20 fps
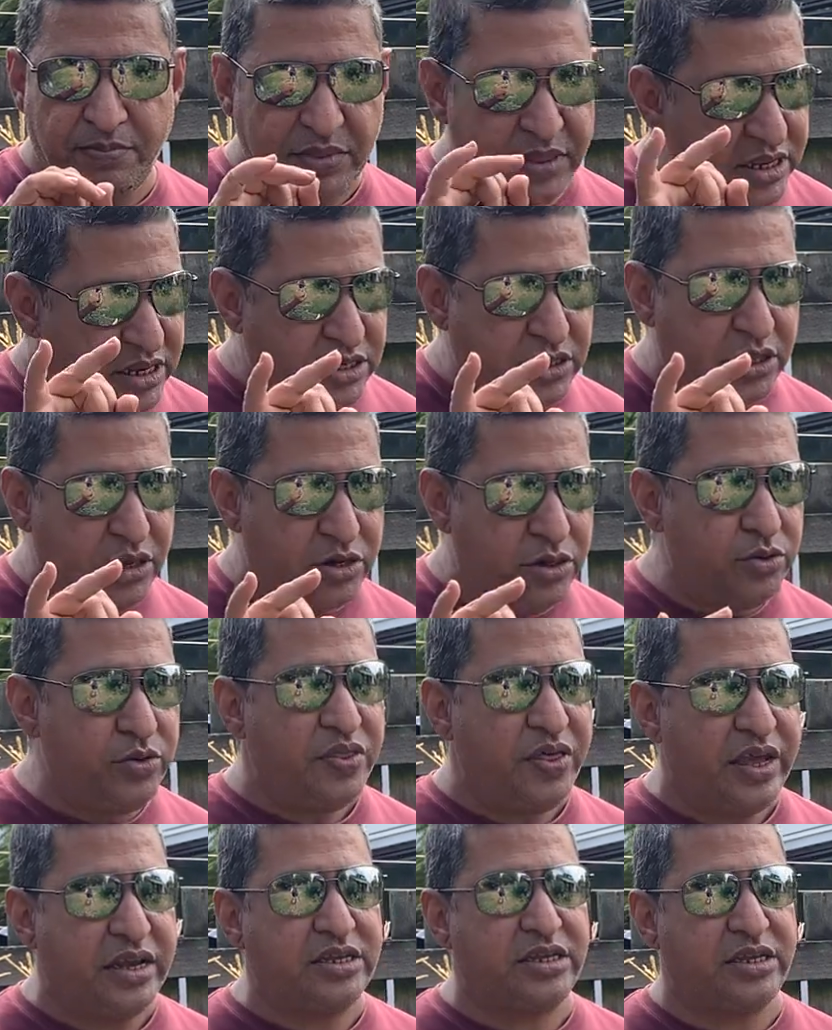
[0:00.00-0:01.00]
These are the two
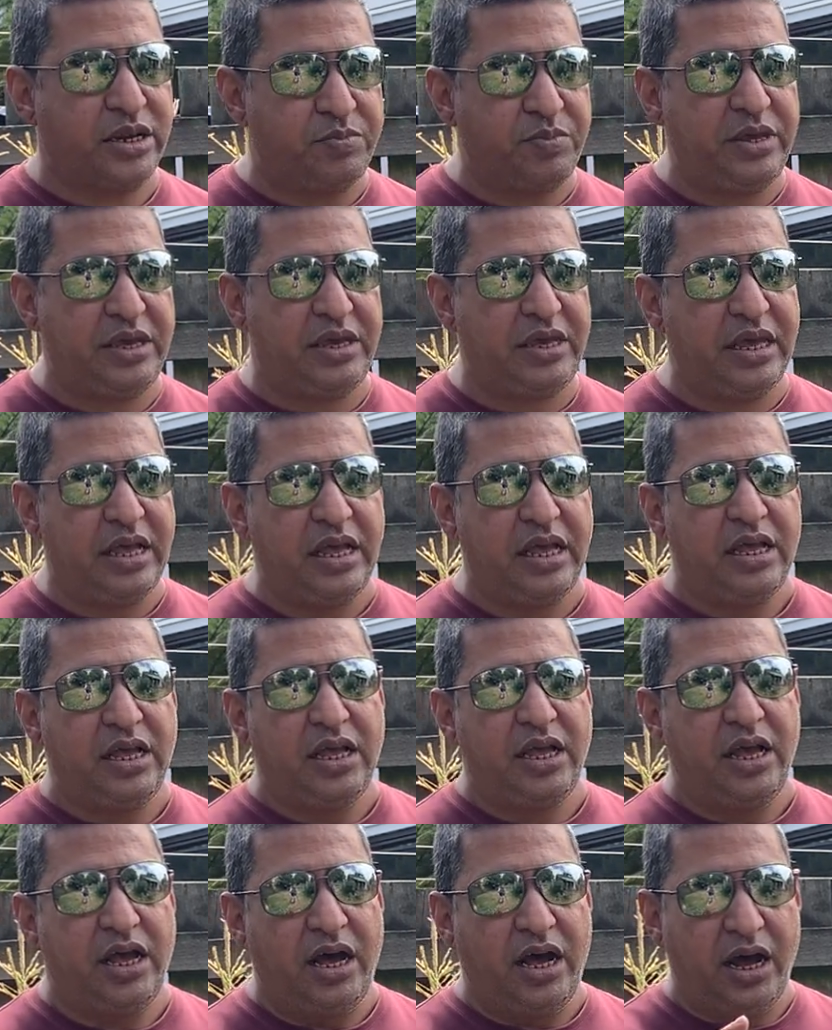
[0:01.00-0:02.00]
things that we,
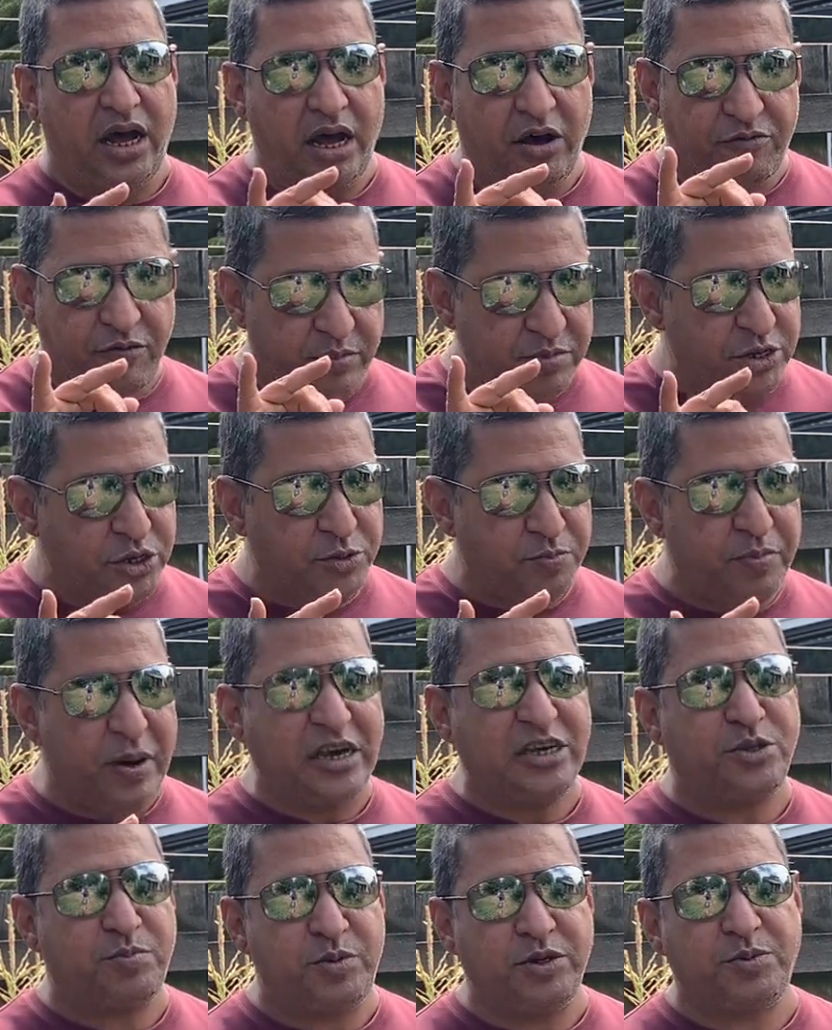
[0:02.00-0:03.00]
from the
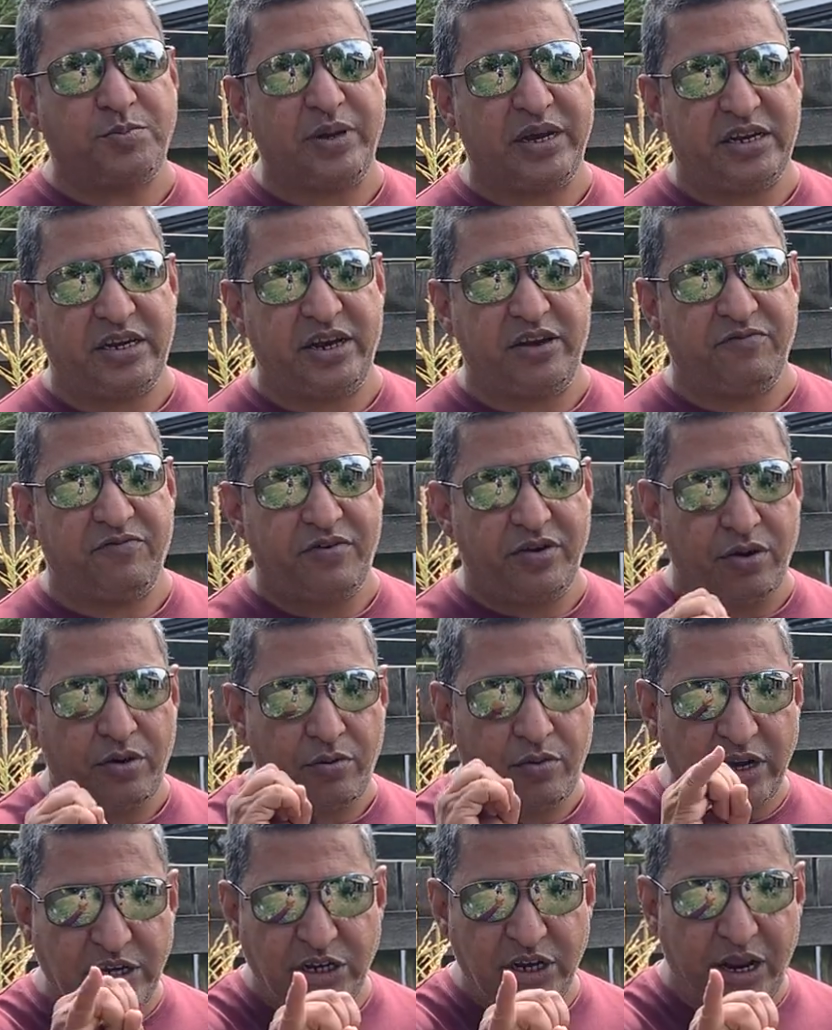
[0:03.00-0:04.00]
spice perspective,
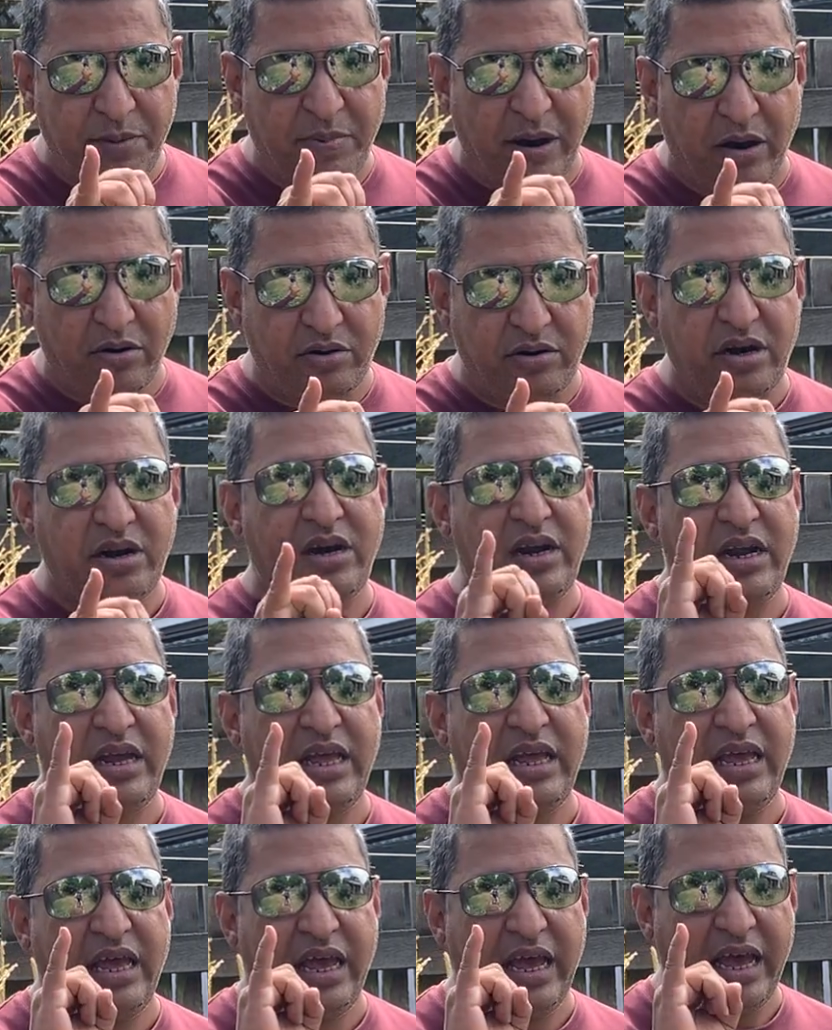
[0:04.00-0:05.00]
red chili powder
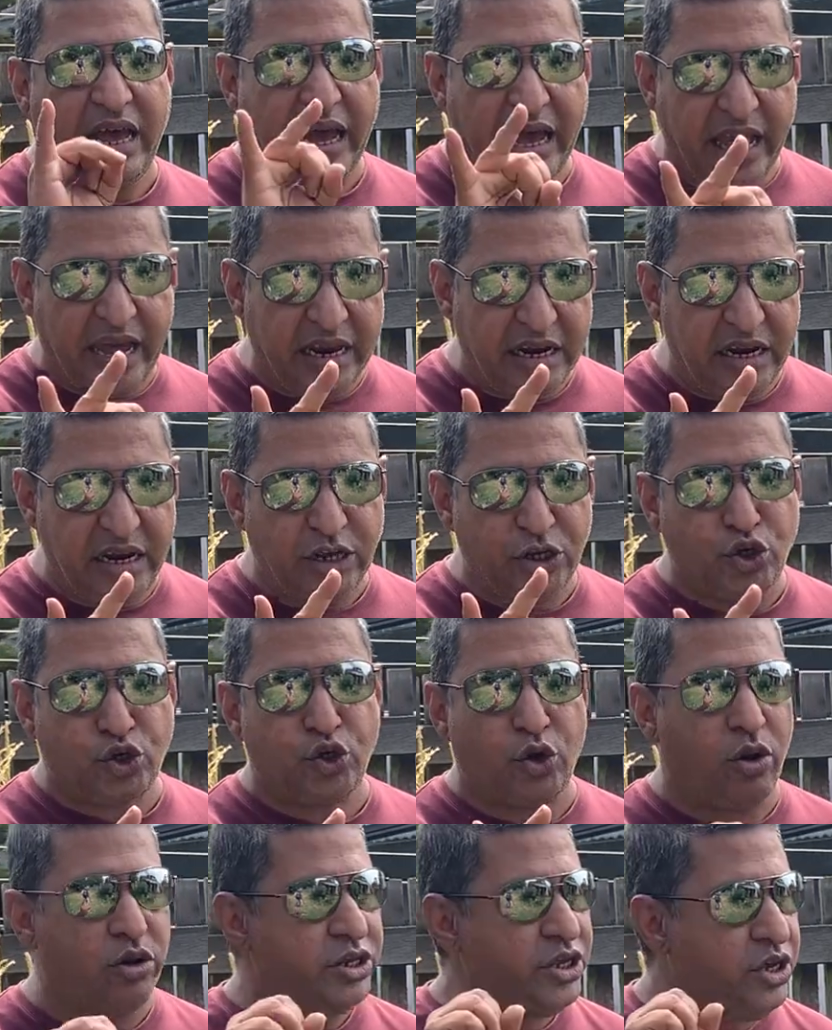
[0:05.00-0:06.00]
and
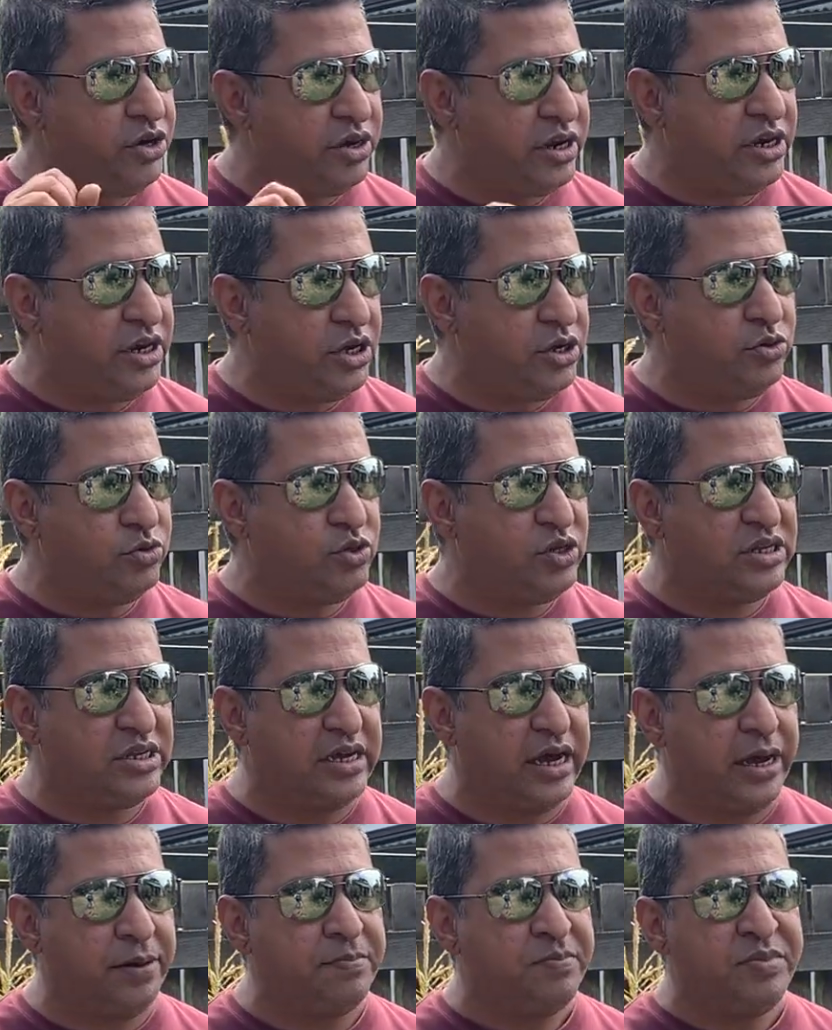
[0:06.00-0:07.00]
salt. You can use
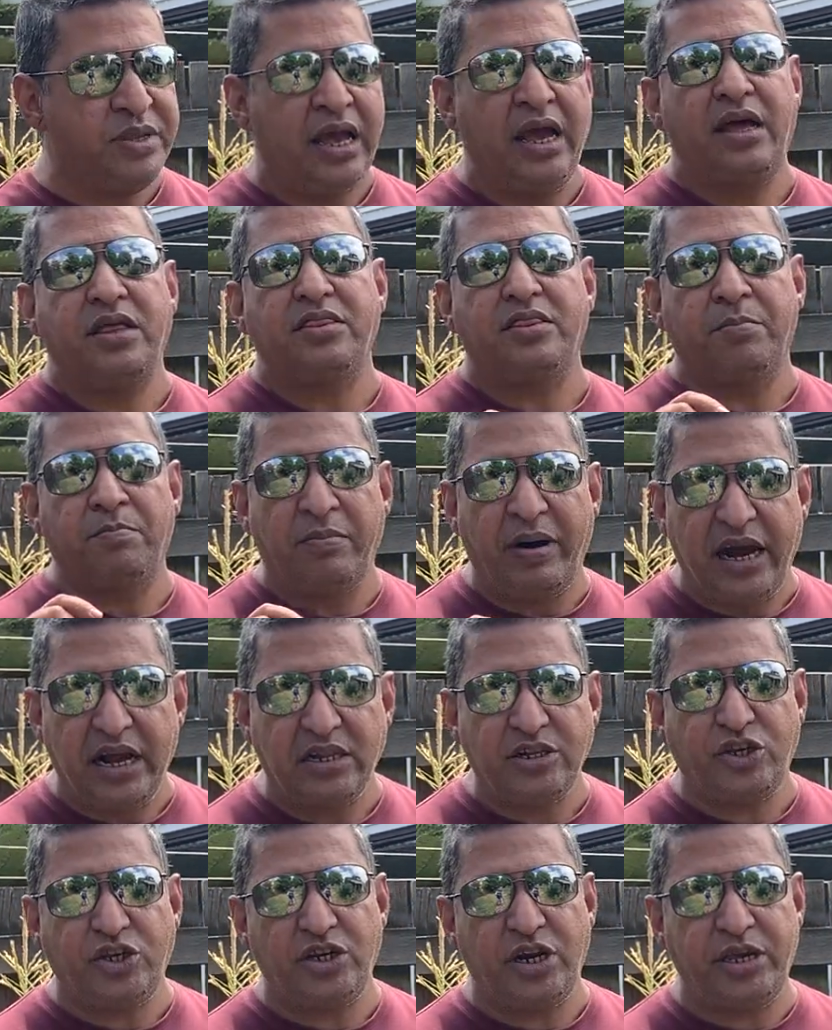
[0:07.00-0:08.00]
the
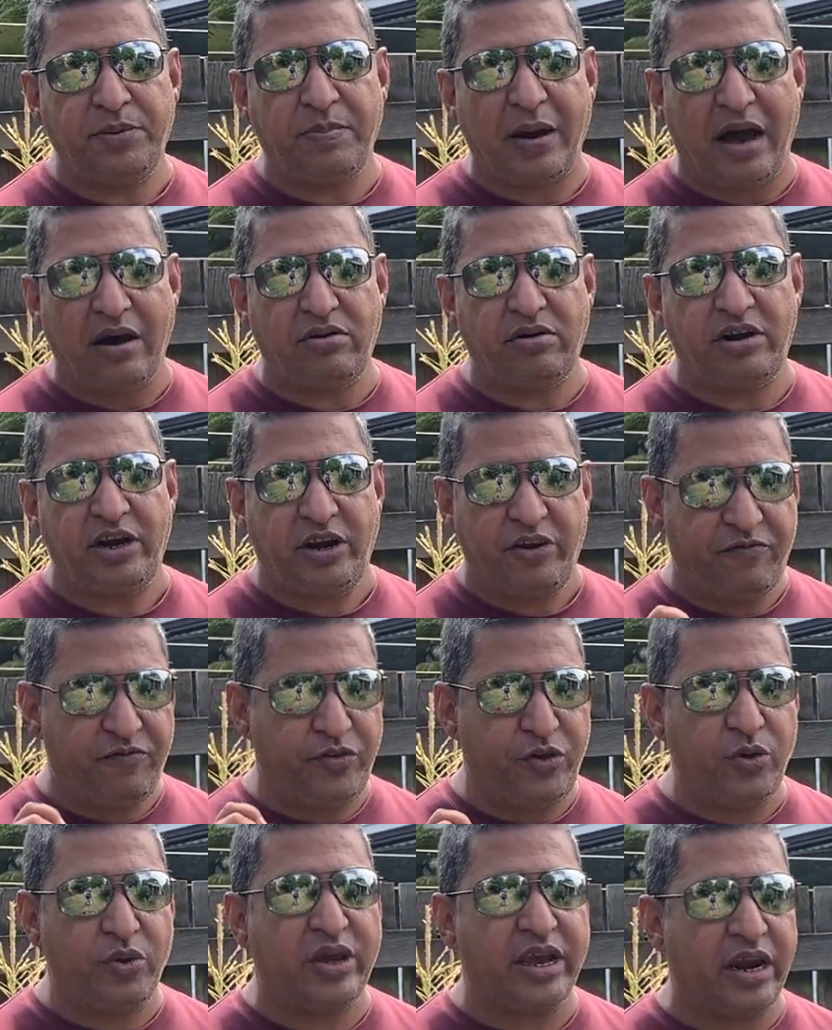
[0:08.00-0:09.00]
mild chili powder if
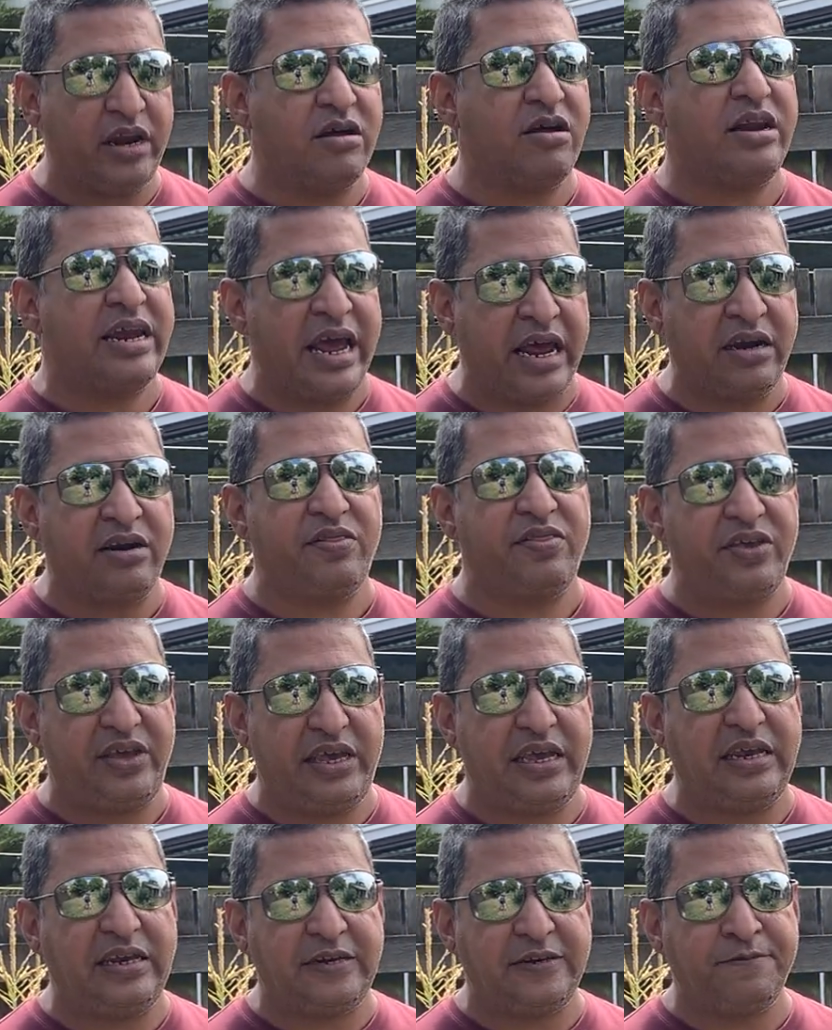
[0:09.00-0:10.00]
you cannot handle the
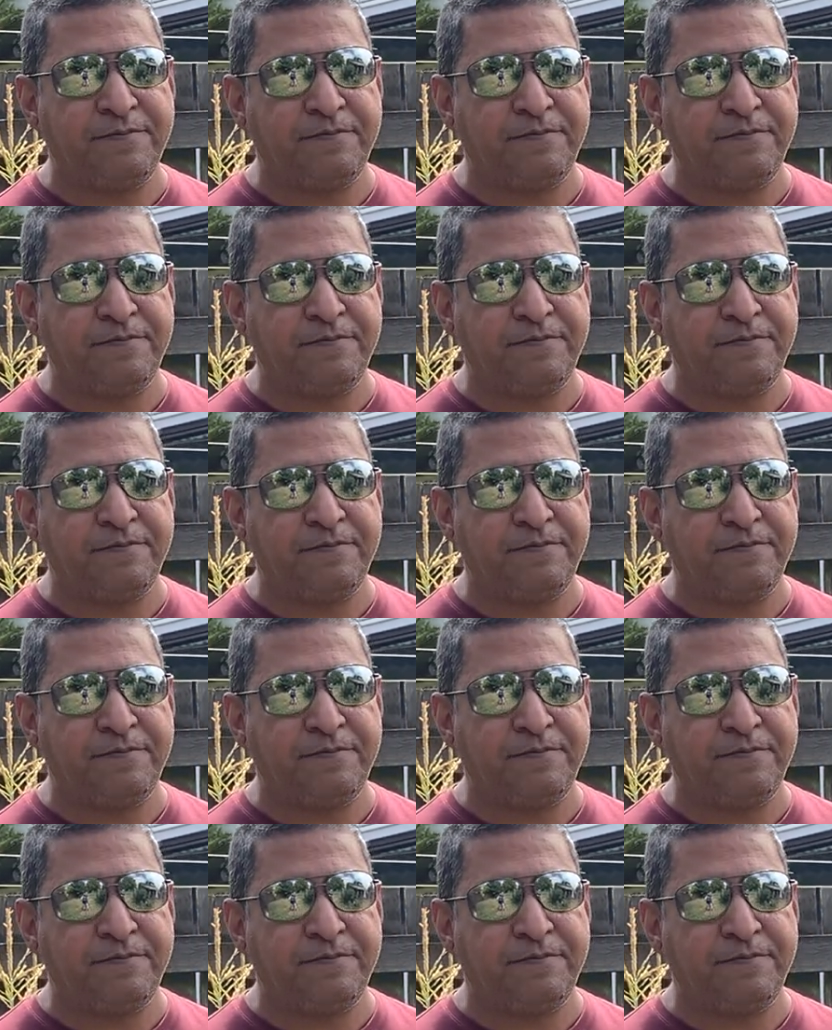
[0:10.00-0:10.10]
heat.